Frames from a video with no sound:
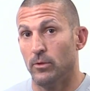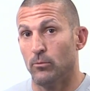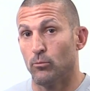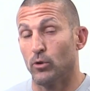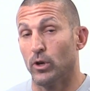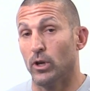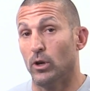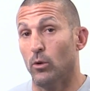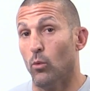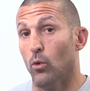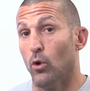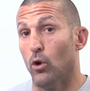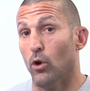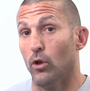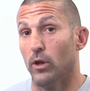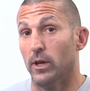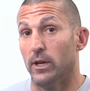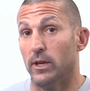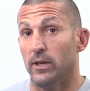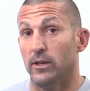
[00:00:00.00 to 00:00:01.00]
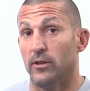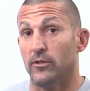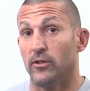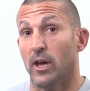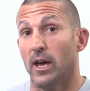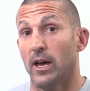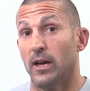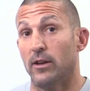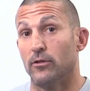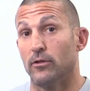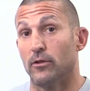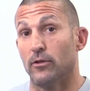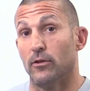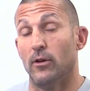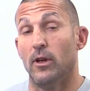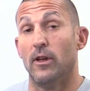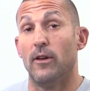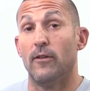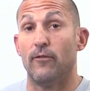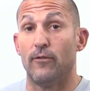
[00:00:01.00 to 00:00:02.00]
Merino wool is
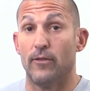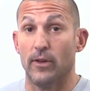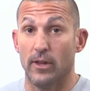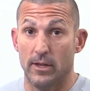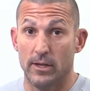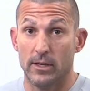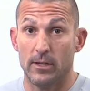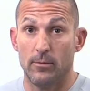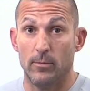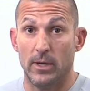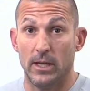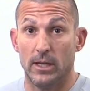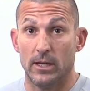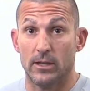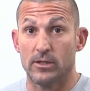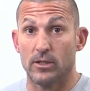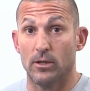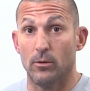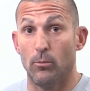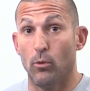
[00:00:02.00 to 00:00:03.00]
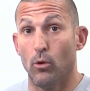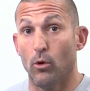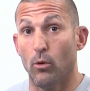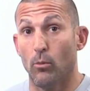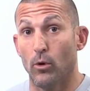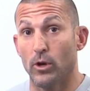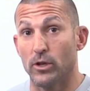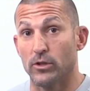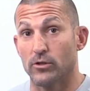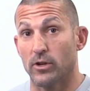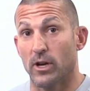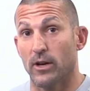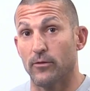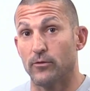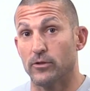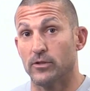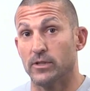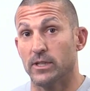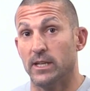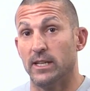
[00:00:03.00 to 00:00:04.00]
hydrophilic, meaning it's going to pull moisture off
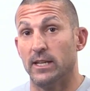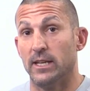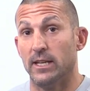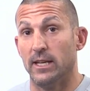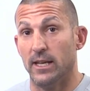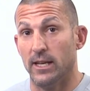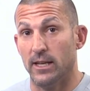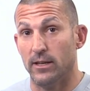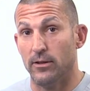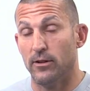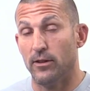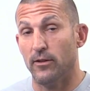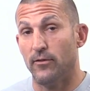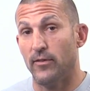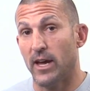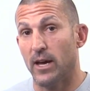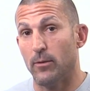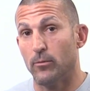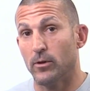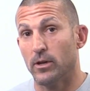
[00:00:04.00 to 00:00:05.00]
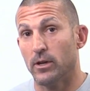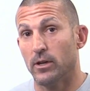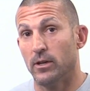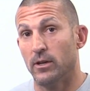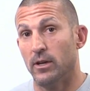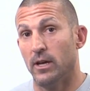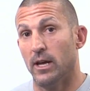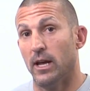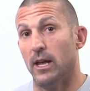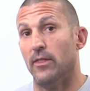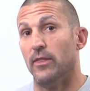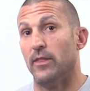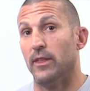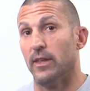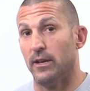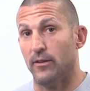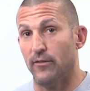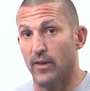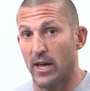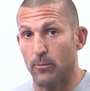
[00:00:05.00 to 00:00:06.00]
your skin into the fabric and
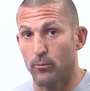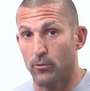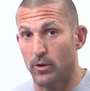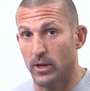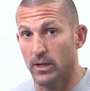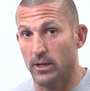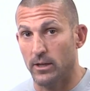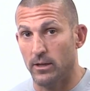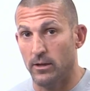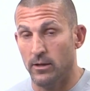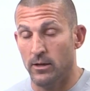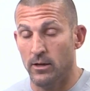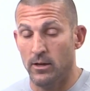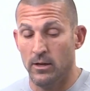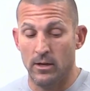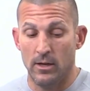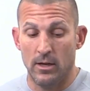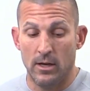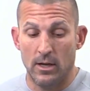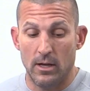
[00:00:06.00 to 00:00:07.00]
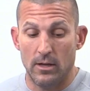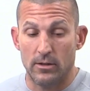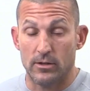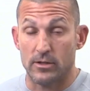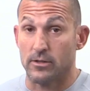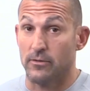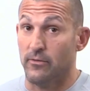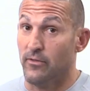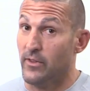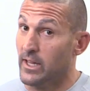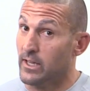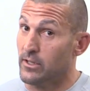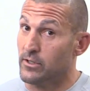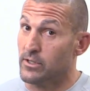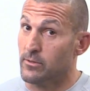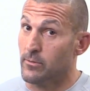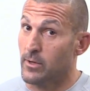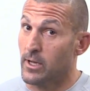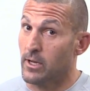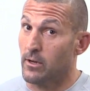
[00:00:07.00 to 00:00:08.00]
then evaporate it. There's
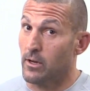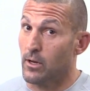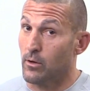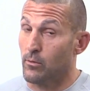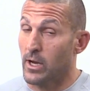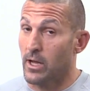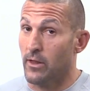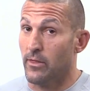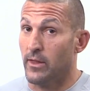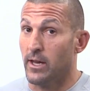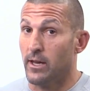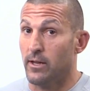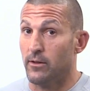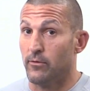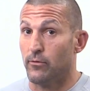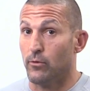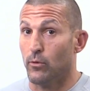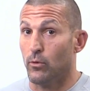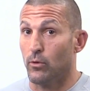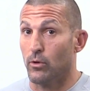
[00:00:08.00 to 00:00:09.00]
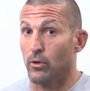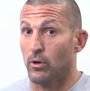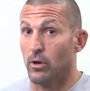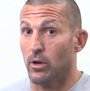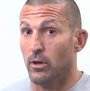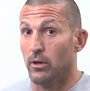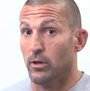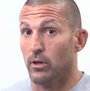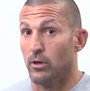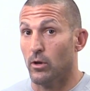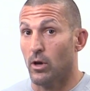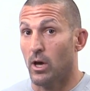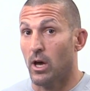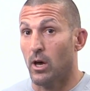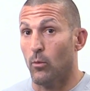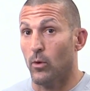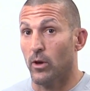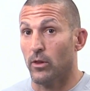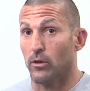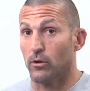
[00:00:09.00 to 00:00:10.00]
advantages around that for
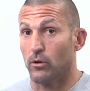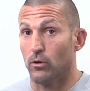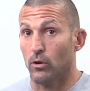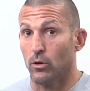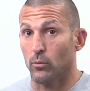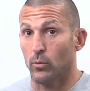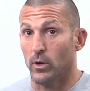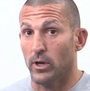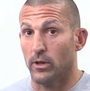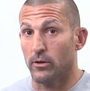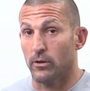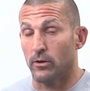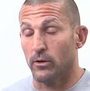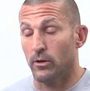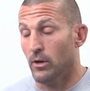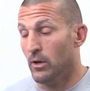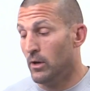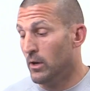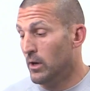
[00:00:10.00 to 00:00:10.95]
hot weather and cold weather.